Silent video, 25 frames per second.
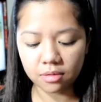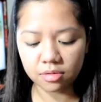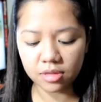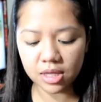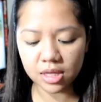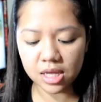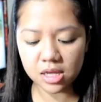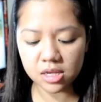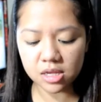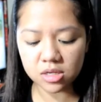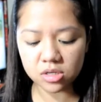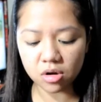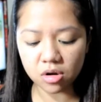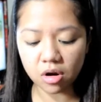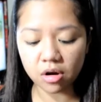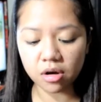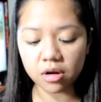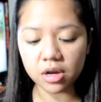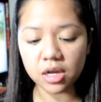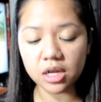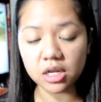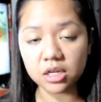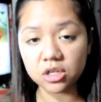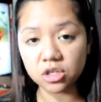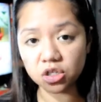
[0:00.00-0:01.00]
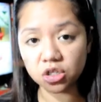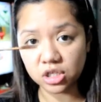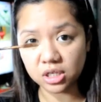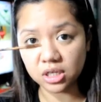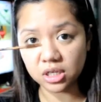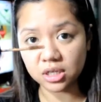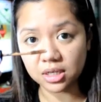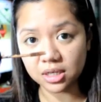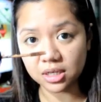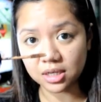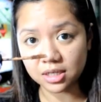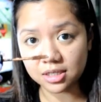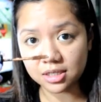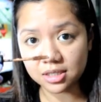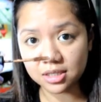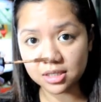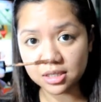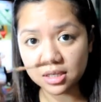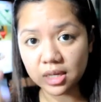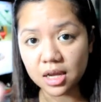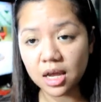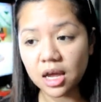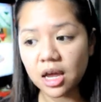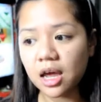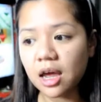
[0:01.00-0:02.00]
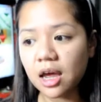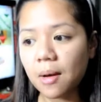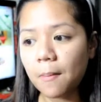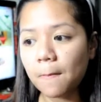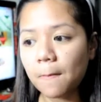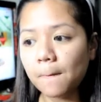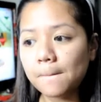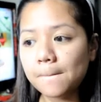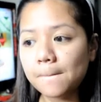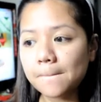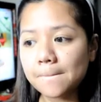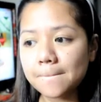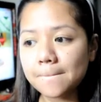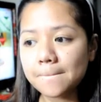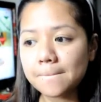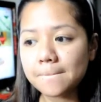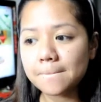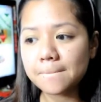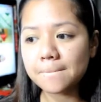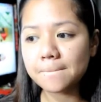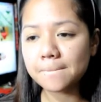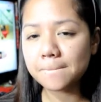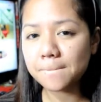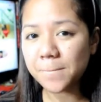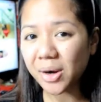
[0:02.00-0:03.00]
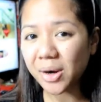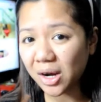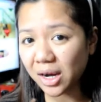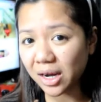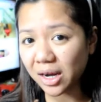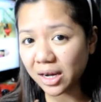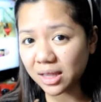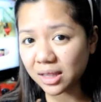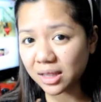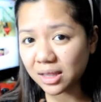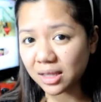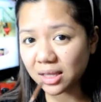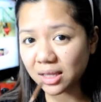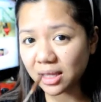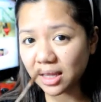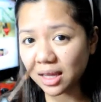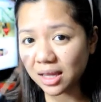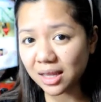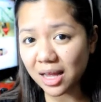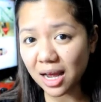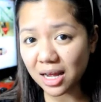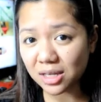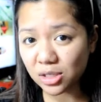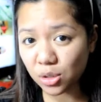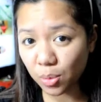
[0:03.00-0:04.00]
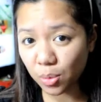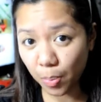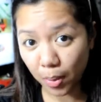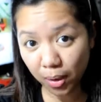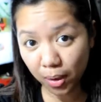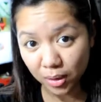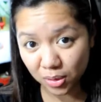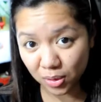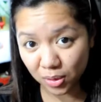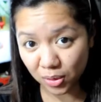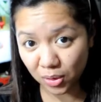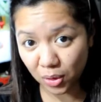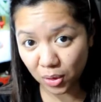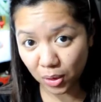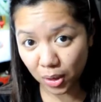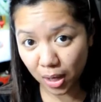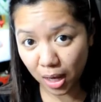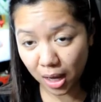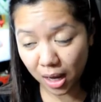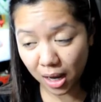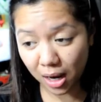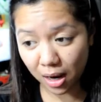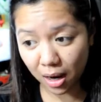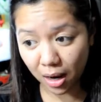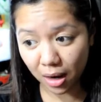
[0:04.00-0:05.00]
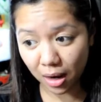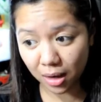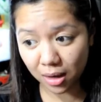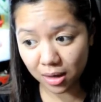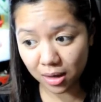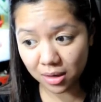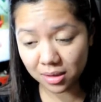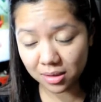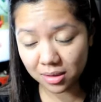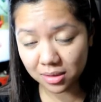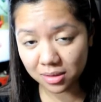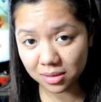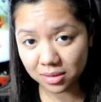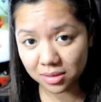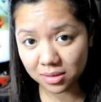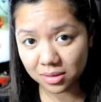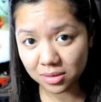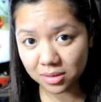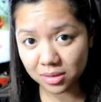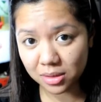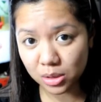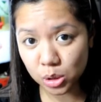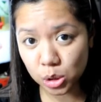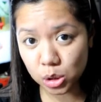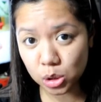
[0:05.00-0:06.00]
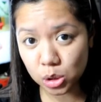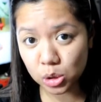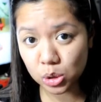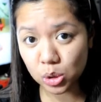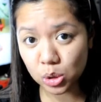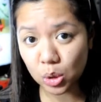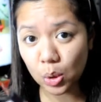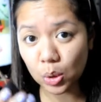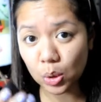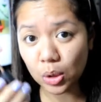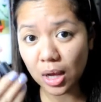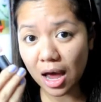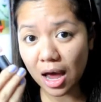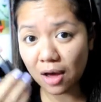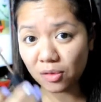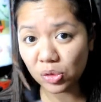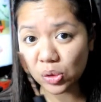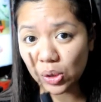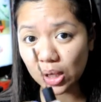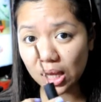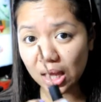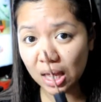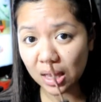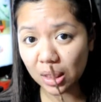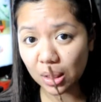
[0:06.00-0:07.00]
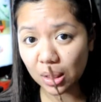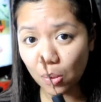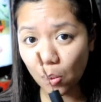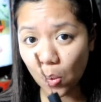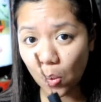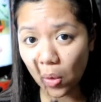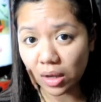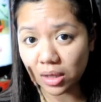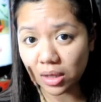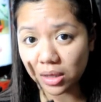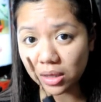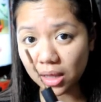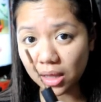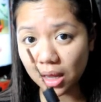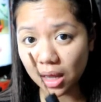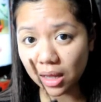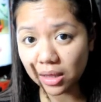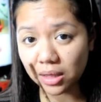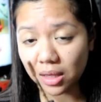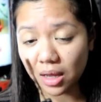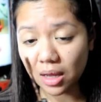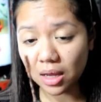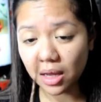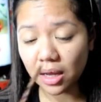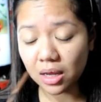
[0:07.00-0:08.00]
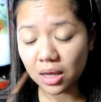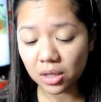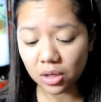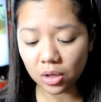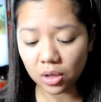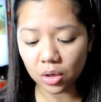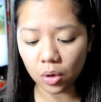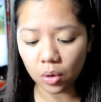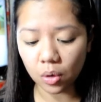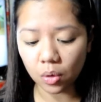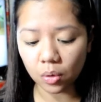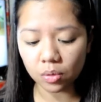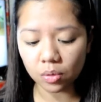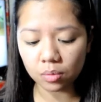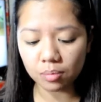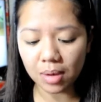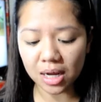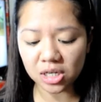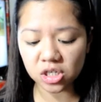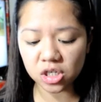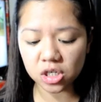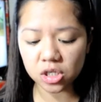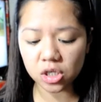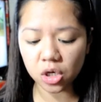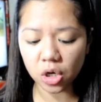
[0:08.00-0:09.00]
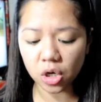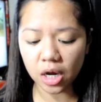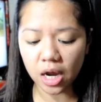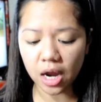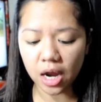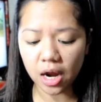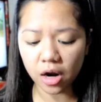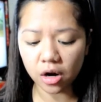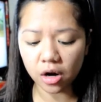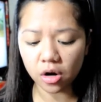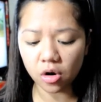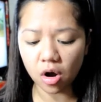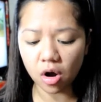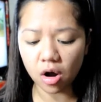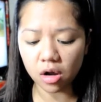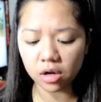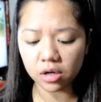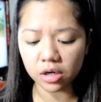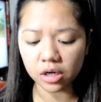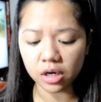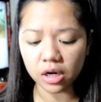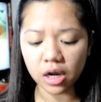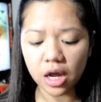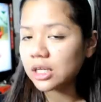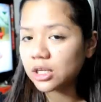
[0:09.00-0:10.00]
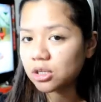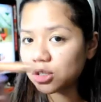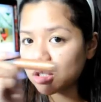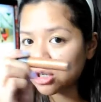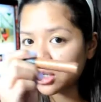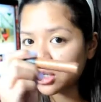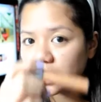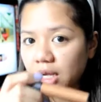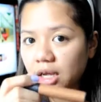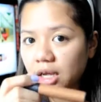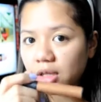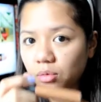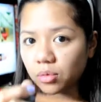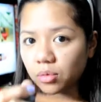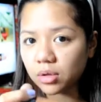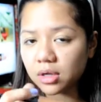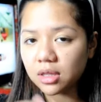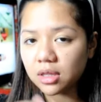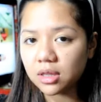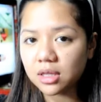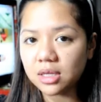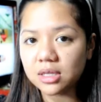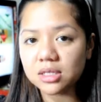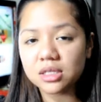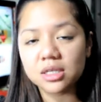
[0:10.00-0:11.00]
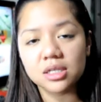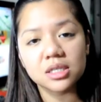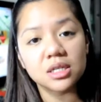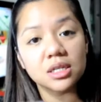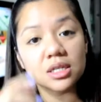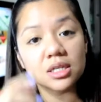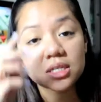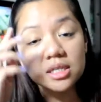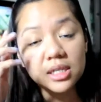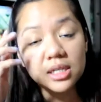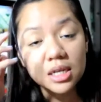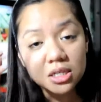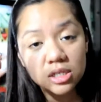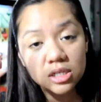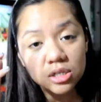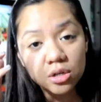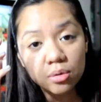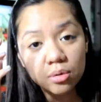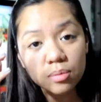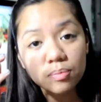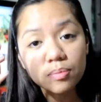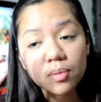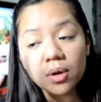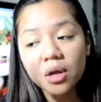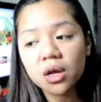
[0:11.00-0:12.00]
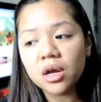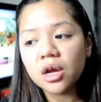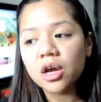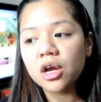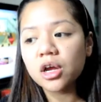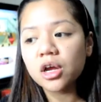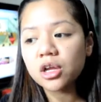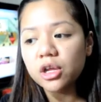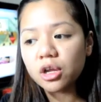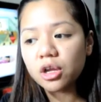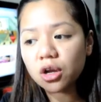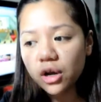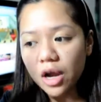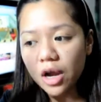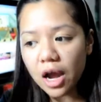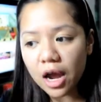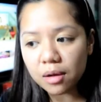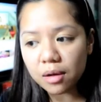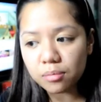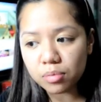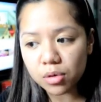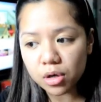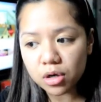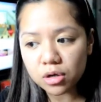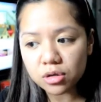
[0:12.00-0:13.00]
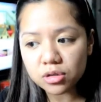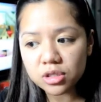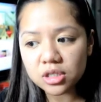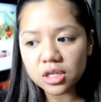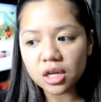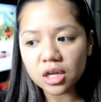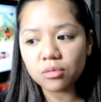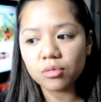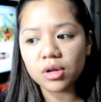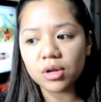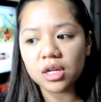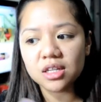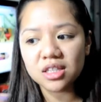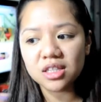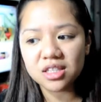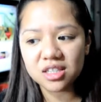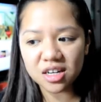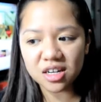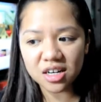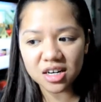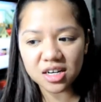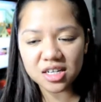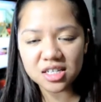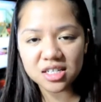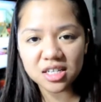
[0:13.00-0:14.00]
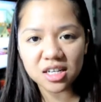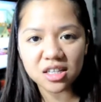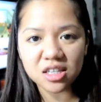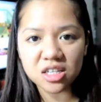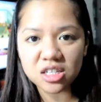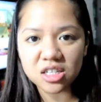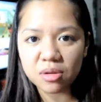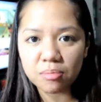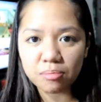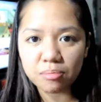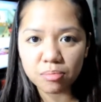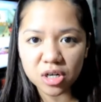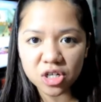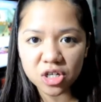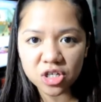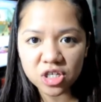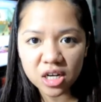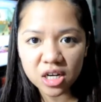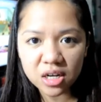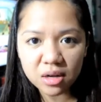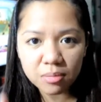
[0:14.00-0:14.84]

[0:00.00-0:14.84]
These are ingenious, but it has to partner your hair, so you have to get the one that matches your hair color. You should get one of these because it sets your eyebrows, and when it does, it doesn't budge